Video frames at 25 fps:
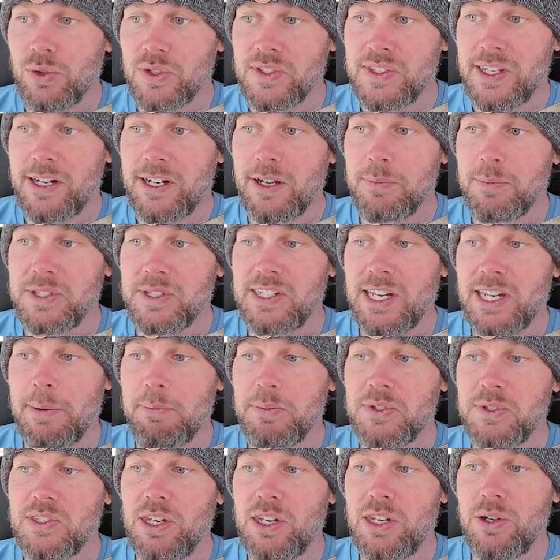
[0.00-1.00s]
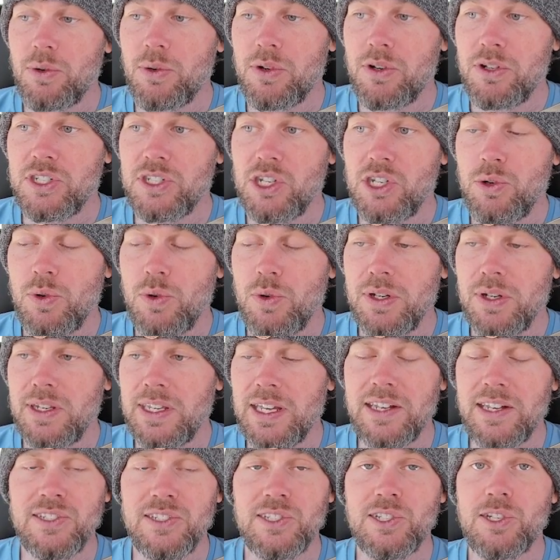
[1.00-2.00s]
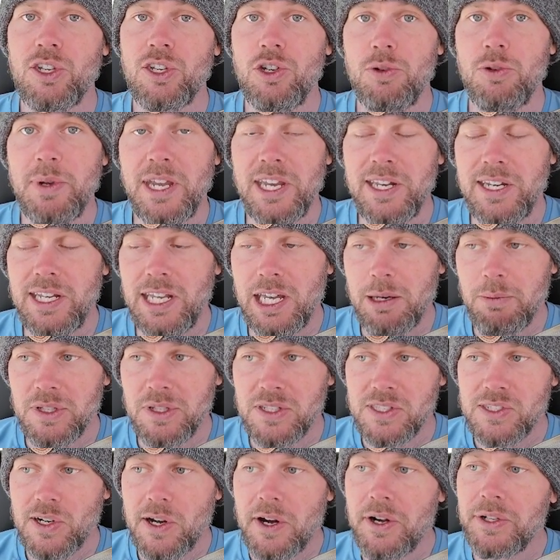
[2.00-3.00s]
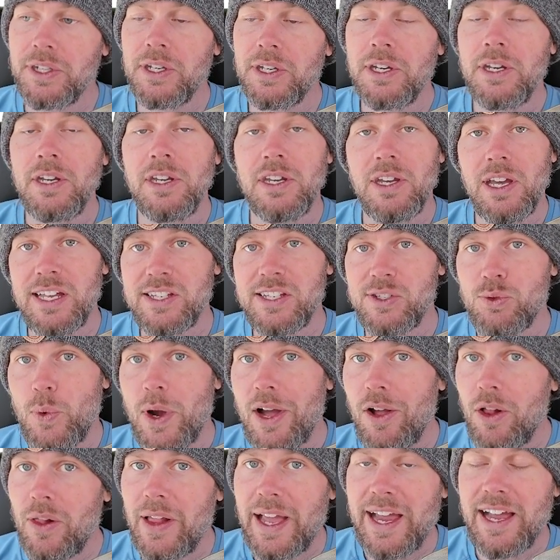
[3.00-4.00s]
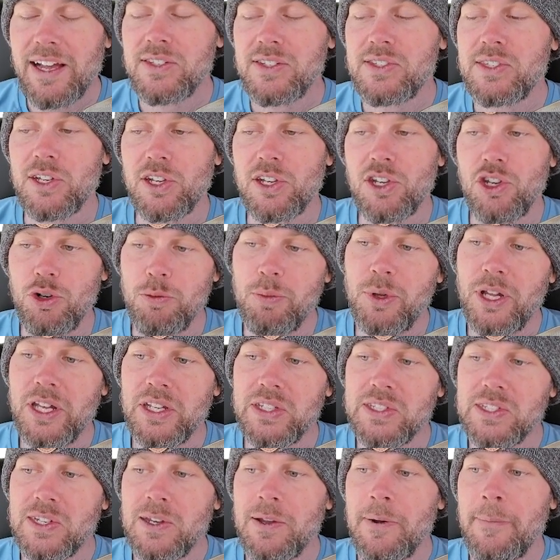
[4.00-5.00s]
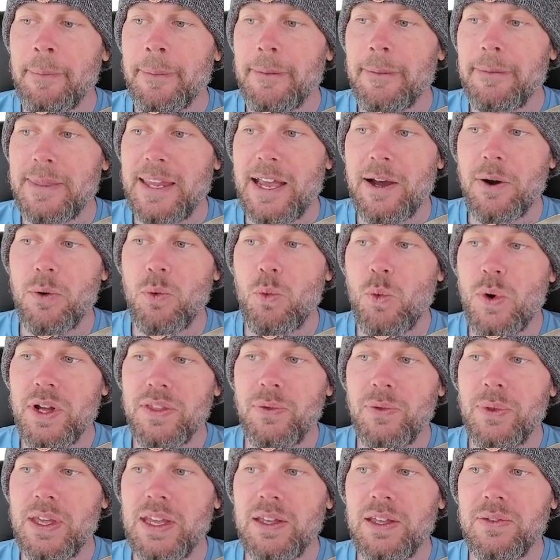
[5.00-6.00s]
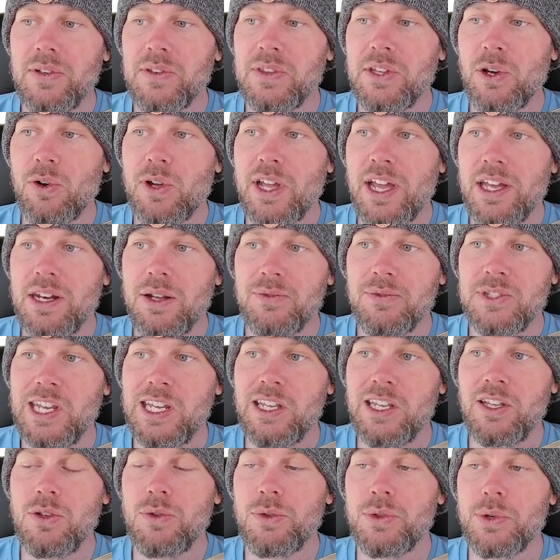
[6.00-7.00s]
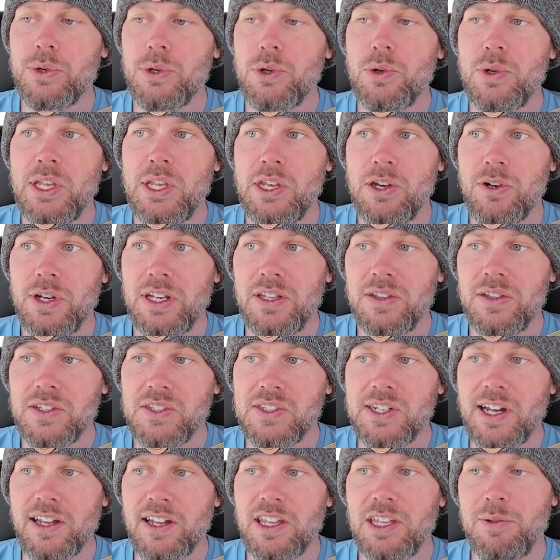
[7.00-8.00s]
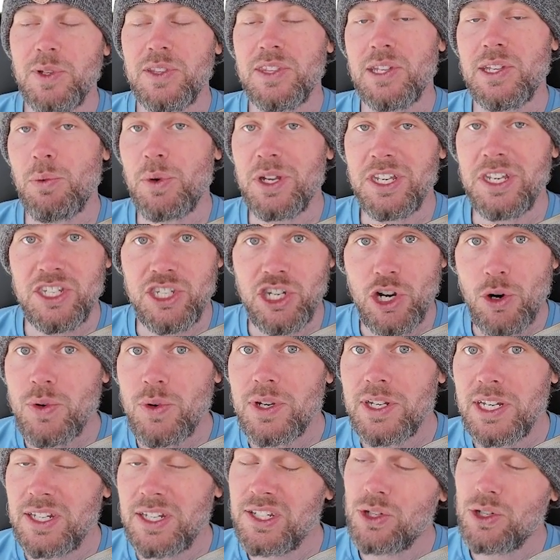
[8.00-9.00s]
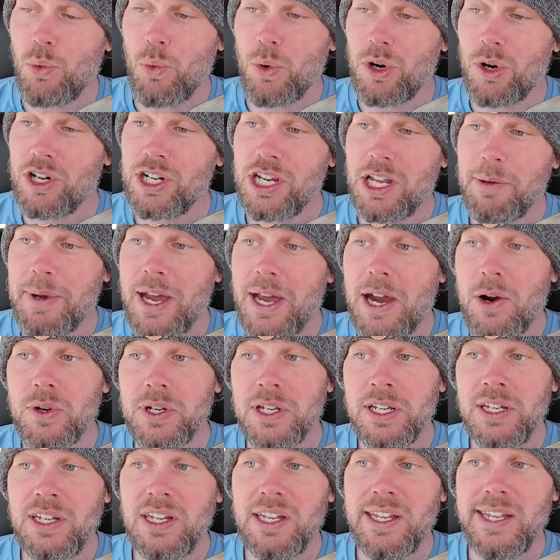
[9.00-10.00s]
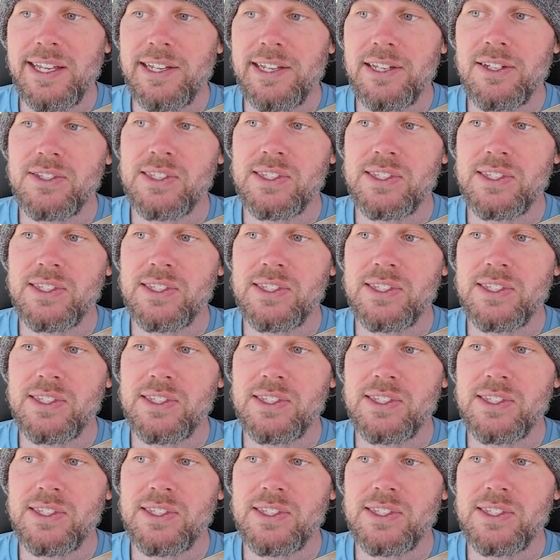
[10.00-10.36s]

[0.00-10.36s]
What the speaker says: setup steps in order to get kubeadm installed, as well as the kubelet. Now, one thing that they'll kind of take you through here in this document that we don't need to worry about is